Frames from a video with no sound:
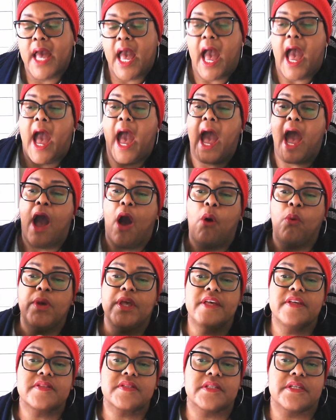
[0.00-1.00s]
How
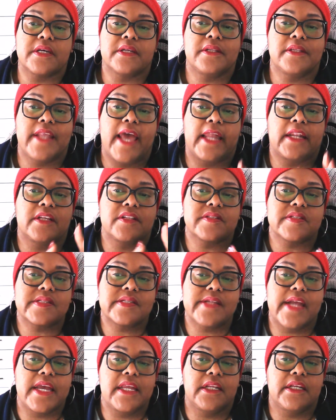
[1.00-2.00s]
is it that it's
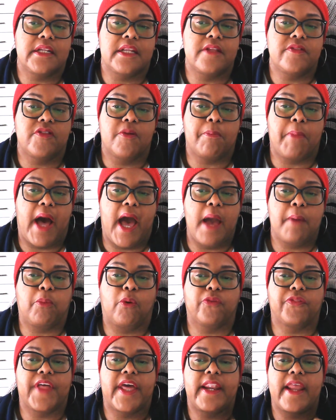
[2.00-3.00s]
stated in the
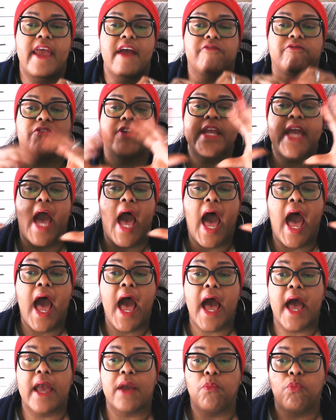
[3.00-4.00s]
Bible that every
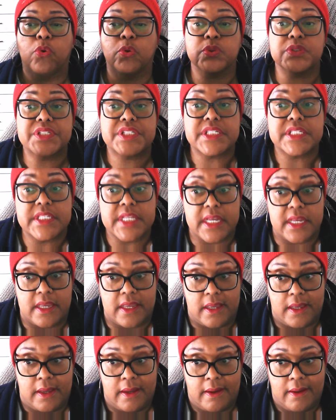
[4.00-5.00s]
eye will
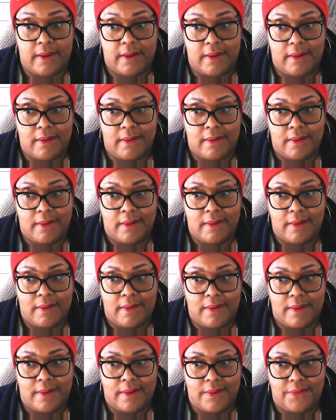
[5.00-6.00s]
see
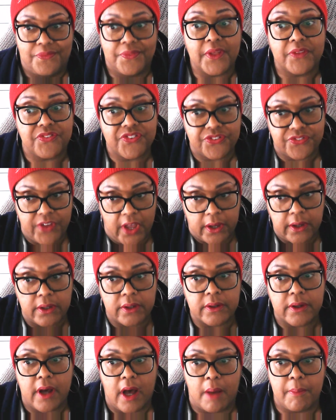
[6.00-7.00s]
the
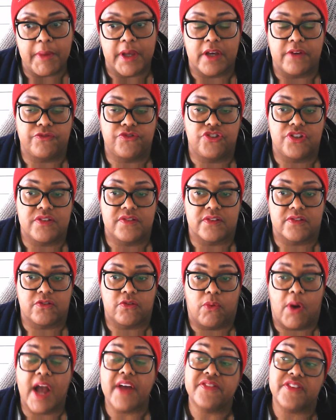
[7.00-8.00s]
second coming of Jesus
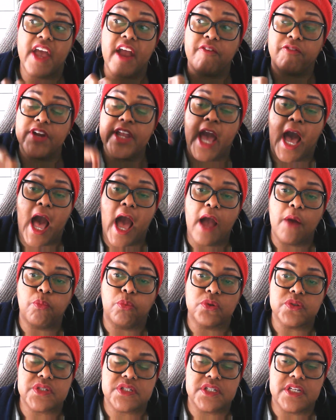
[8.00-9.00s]
Christ. Every eye
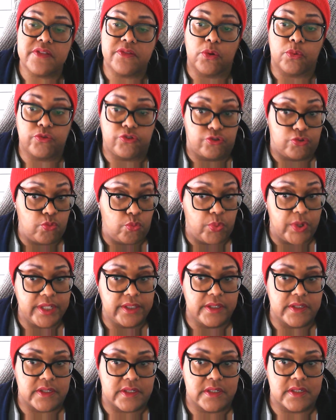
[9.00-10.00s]
will see the two
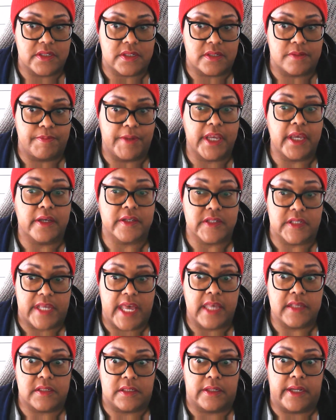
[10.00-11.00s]
witnesses being
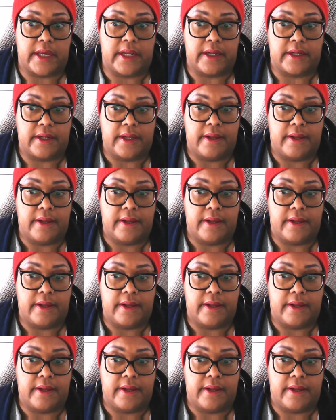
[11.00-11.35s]
assassinated.